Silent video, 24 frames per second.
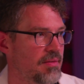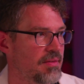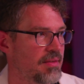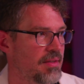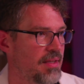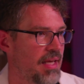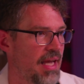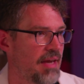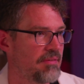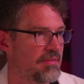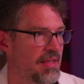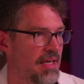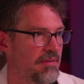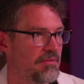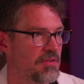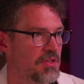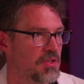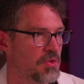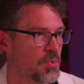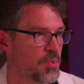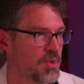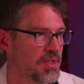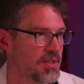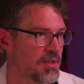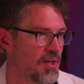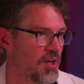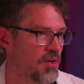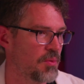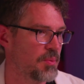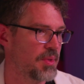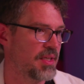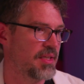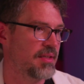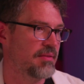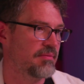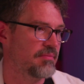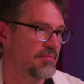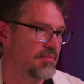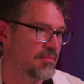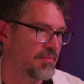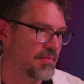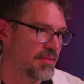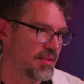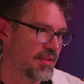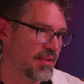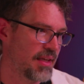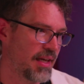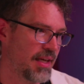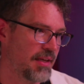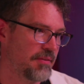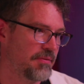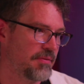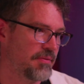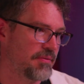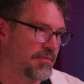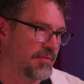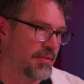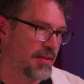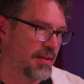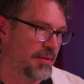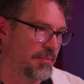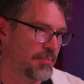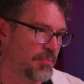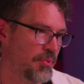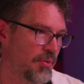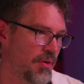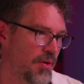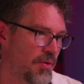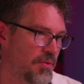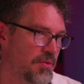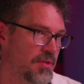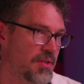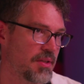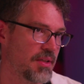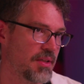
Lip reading: you have to have a Swiss Army knife approach